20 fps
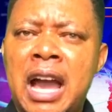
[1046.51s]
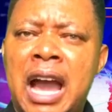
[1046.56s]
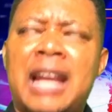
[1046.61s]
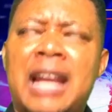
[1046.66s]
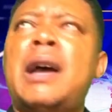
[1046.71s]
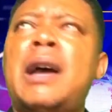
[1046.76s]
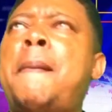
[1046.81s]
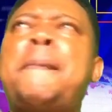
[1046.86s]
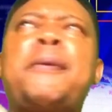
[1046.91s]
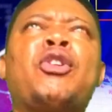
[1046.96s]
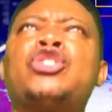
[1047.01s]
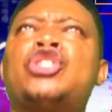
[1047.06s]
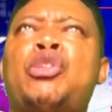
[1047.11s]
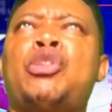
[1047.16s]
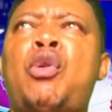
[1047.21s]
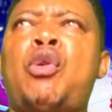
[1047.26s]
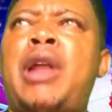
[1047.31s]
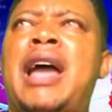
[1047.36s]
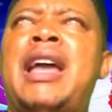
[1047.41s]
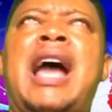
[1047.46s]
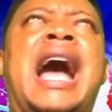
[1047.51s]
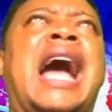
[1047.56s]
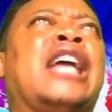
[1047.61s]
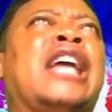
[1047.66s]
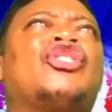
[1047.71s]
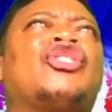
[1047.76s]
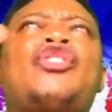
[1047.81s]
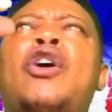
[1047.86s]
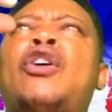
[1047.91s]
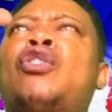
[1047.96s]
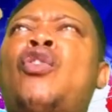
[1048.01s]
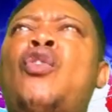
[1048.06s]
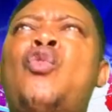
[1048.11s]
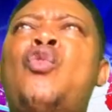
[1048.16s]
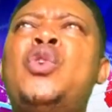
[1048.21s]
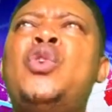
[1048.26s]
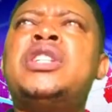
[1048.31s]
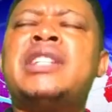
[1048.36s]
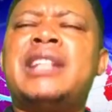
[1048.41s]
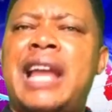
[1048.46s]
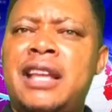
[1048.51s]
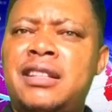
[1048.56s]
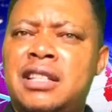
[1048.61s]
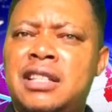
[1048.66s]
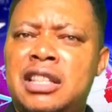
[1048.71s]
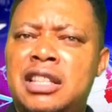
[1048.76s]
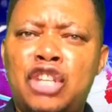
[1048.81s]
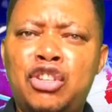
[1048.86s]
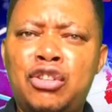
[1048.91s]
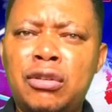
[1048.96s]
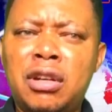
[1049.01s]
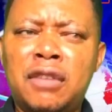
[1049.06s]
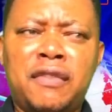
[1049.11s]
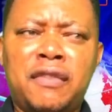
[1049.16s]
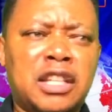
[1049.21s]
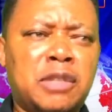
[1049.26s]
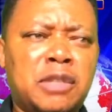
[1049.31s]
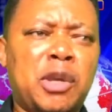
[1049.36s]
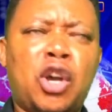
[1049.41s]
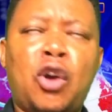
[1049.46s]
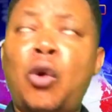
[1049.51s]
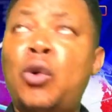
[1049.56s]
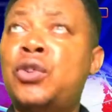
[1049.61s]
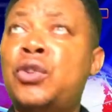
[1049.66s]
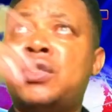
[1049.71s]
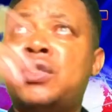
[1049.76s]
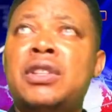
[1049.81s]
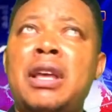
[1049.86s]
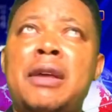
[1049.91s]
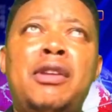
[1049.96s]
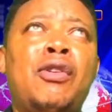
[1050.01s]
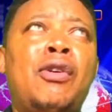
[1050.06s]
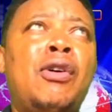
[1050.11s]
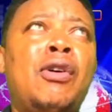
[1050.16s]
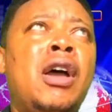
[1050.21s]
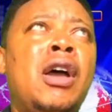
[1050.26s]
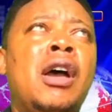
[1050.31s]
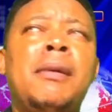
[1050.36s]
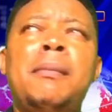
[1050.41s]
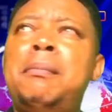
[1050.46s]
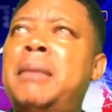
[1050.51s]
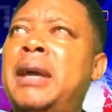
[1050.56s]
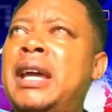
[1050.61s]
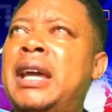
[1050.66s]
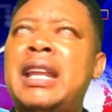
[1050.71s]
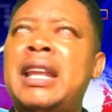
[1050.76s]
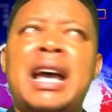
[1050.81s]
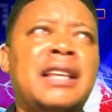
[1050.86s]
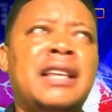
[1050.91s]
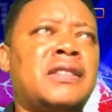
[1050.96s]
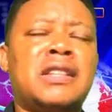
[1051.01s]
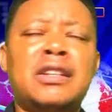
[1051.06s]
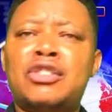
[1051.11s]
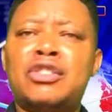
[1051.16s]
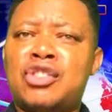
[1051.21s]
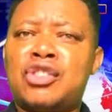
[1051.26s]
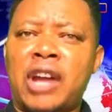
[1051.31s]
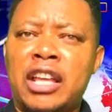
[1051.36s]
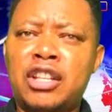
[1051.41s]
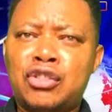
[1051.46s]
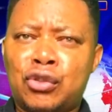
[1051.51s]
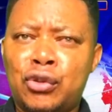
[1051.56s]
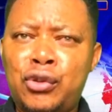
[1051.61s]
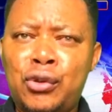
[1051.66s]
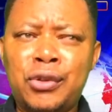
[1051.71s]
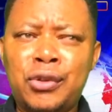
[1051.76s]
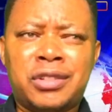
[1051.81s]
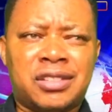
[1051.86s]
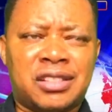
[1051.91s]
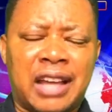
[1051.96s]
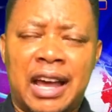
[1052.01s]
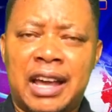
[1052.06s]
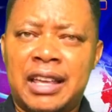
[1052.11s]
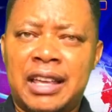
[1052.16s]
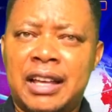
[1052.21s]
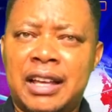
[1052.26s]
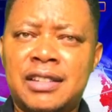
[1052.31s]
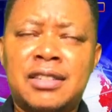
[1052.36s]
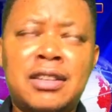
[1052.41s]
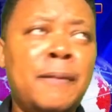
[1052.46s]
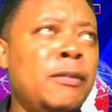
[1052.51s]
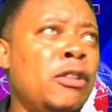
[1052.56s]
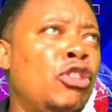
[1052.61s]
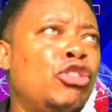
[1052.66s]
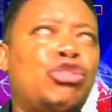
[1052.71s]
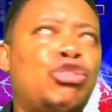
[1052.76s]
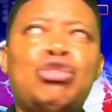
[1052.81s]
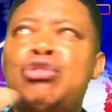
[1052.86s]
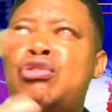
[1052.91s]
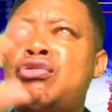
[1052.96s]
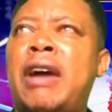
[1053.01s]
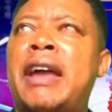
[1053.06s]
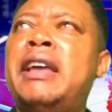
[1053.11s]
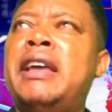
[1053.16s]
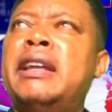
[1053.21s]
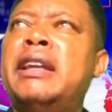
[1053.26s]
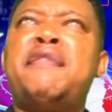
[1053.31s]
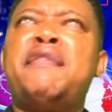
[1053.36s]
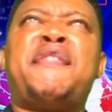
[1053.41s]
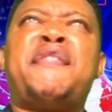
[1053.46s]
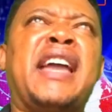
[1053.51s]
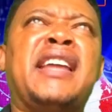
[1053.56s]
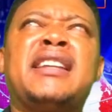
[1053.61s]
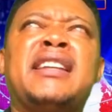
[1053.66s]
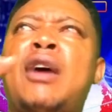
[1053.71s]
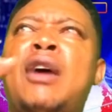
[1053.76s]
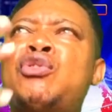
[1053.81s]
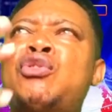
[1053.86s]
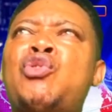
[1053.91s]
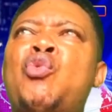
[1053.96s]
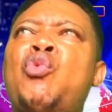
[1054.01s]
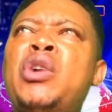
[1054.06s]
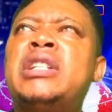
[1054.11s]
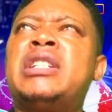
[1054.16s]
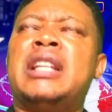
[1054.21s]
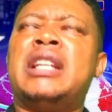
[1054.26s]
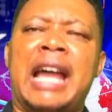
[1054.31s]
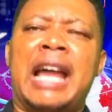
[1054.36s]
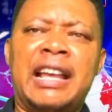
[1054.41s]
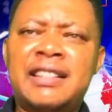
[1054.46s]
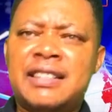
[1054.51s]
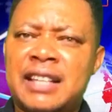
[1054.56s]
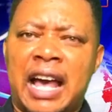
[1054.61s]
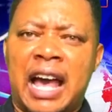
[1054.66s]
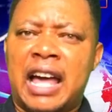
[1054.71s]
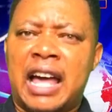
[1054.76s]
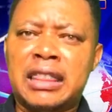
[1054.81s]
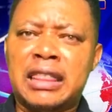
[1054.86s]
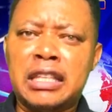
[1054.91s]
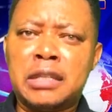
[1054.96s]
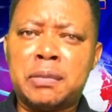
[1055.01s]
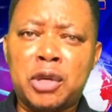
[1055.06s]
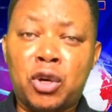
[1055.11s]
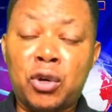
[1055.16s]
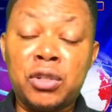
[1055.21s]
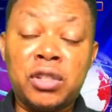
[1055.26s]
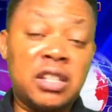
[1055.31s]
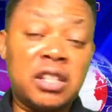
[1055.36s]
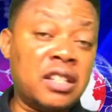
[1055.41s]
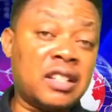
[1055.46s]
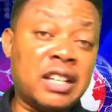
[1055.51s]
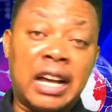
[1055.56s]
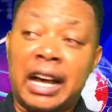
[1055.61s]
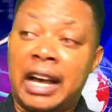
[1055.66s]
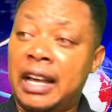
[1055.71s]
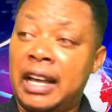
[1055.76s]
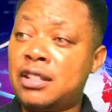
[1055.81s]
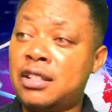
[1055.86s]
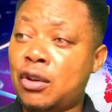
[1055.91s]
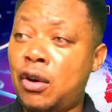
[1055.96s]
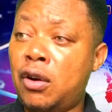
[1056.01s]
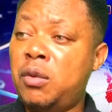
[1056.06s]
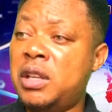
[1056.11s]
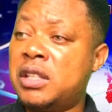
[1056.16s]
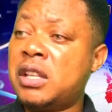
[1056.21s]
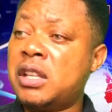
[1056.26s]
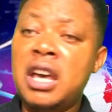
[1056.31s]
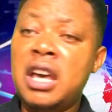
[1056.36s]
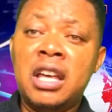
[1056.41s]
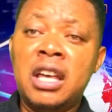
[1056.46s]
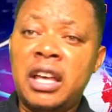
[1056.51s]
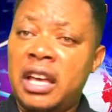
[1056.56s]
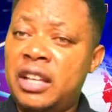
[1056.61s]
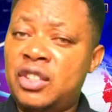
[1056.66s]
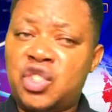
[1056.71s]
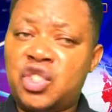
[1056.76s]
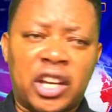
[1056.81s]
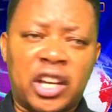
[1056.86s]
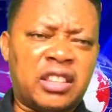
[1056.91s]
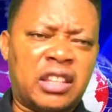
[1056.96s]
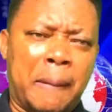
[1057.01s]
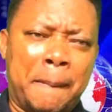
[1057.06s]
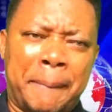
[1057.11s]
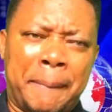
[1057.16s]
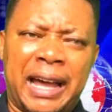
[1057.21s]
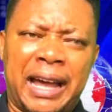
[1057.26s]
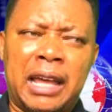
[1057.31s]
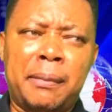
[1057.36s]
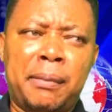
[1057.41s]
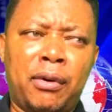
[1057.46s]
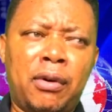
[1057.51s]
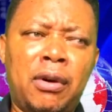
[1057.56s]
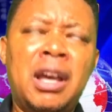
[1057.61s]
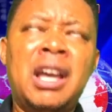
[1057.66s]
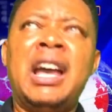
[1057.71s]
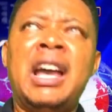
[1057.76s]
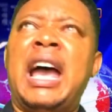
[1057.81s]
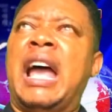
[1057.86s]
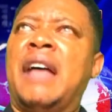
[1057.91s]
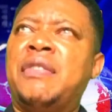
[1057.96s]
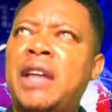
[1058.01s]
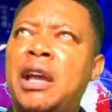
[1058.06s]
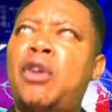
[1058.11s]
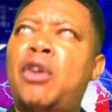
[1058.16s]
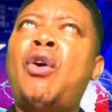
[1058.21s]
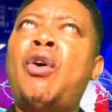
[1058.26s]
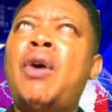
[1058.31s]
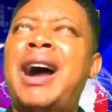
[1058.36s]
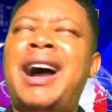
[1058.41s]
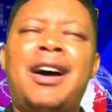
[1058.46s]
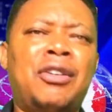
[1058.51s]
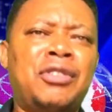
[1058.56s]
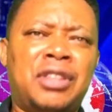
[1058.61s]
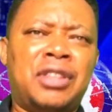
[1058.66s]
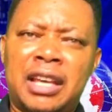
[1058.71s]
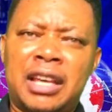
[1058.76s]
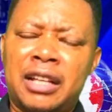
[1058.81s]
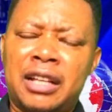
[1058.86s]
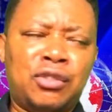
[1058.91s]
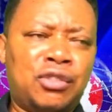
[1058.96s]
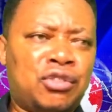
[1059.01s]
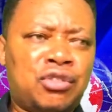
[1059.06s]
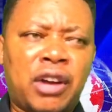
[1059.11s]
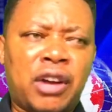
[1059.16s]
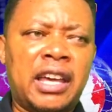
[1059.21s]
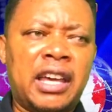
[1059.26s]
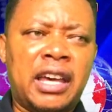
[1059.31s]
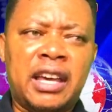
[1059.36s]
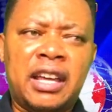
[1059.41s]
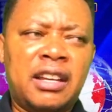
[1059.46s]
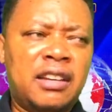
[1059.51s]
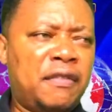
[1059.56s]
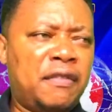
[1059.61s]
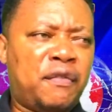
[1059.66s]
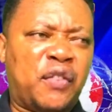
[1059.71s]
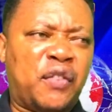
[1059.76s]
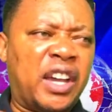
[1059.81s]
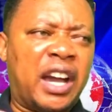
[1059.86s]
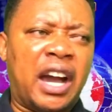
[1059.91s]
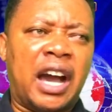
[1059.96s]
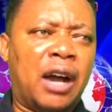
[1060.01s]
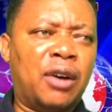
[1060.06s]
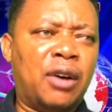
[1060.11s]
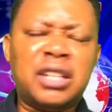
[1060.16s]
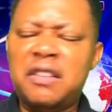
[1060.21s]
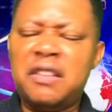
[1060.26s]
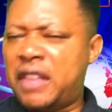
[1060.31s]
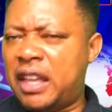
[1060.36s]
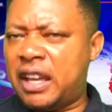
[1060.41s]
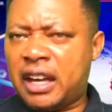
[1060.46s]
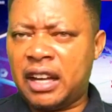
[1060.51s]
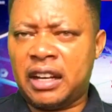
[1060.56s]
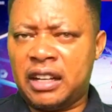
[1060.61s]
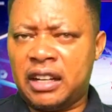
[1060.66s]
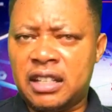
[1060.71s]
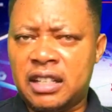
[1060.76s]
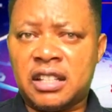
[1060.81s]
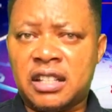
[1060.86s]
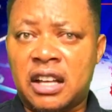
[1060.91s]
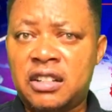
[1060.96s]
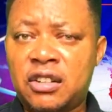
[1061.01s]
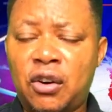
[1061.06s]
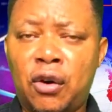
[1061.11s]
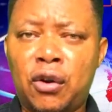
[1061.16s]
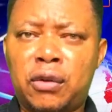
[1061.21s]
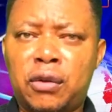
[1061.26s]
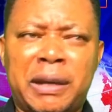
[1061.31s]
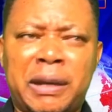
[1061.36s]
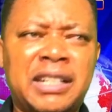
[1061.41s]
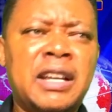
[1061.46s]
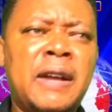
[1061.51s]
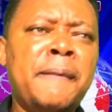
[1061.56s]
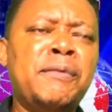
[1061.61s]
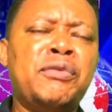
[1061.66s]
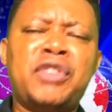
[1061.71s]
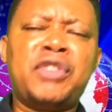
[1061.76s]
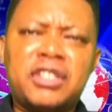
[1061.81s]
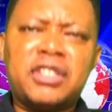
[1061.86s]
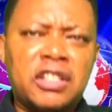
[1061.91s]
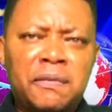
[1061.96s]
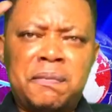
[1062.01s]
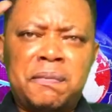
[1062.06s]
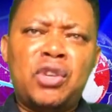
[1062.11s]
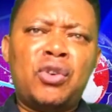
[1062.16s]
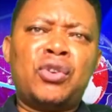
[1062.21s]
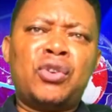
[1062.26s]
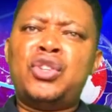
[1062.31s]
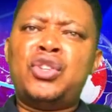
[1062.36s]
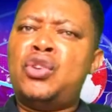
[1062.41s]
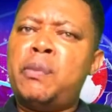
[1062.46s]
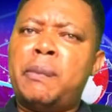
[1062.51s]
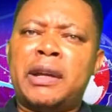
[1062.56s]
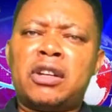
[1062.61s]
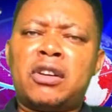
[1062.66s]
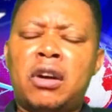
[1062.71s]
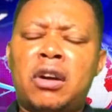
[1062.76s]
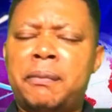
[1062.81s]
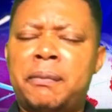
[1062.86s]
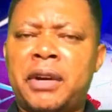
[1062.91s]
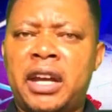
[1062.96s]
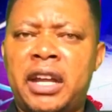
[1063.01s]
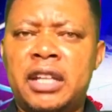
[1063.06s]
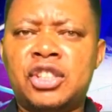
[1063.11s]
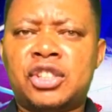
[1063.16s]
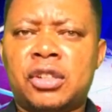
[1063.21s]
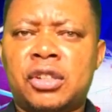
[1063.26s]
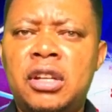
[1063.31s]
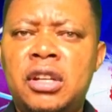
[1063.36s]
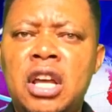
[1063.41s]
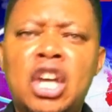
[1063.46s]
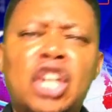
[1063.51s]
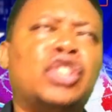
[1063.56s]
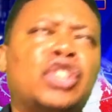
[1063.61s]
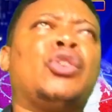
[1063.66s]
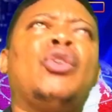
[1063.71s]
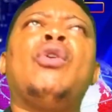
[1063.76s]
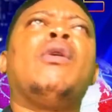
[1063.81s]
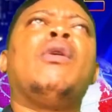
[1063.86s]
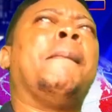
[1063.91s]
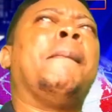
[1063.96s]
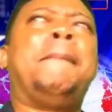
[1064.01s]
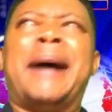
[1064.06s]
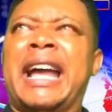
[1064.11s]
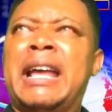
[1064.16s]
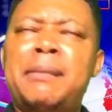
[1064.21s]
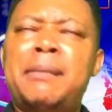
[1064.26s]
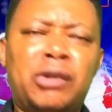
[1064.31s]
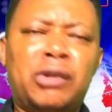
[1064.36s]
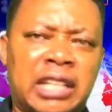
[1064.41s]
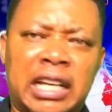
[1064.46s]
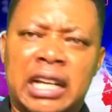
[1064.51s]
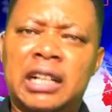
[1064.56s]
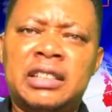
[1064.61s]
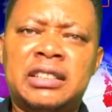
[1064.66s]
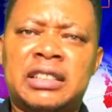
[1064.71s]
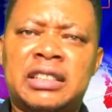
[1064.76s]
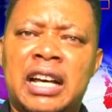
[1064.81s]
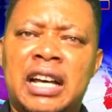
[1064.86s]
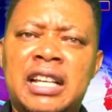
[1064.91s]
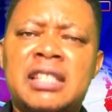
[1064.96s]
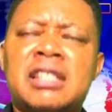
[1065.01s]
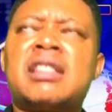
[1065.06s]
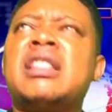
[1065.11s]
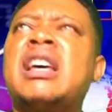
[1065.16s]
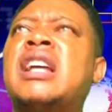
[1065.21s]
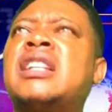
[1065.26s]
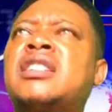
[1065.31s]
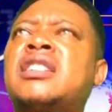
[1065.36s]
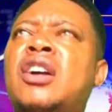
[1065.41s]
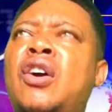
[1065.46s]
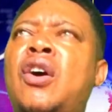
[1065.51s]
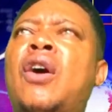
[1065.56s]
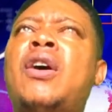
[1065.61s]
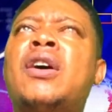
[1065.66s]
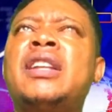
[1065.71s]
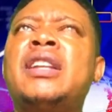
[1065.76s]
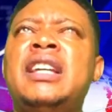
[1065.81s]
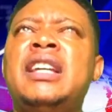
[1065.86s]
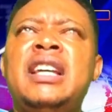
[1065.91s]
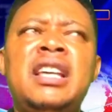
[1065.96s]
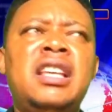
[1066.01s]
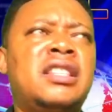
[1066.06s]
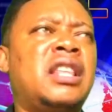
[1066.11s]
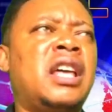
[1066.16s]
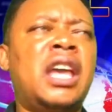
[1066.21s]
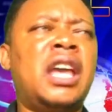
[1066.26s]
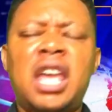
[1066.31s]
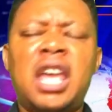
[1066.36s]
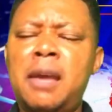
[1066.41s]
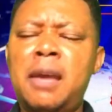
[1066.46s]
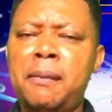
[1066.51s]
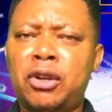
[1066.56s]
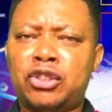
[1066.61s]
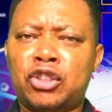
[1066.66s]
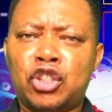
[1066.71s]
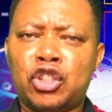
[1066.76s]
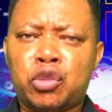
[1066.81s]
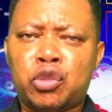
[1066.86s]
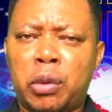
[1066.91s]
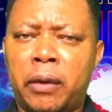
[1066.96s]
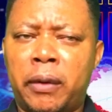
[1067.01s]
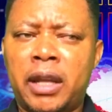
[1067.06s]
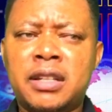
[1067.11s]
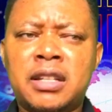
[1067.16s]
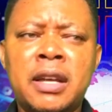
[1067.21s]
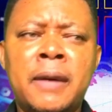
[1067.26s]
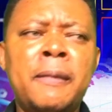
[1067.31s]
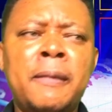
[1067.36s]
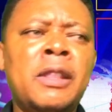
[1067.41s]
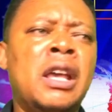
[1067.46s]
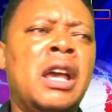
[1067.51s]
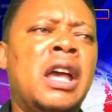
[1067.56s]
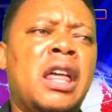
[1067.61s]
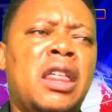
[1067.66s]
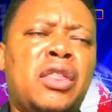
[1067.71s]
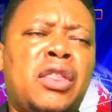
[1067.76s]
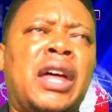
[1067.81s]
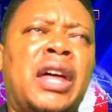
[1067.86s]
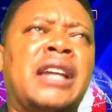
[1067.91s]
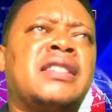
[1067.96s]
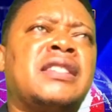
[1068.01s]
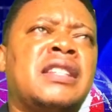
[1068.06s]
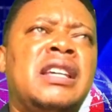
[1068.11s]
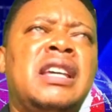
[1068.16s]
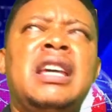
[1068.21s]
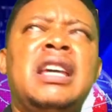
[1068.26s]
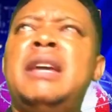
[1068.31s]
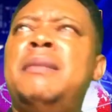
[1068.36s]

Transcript: An approachable light. I don't know which light in the universe, because you know men are still trying to use science to try and find out which light are these, because these guys always check the Bible and they go out there to try and figure out if they can understand God, but this is beyond human comprehension. So Bible tells us that God is the immortal spirit that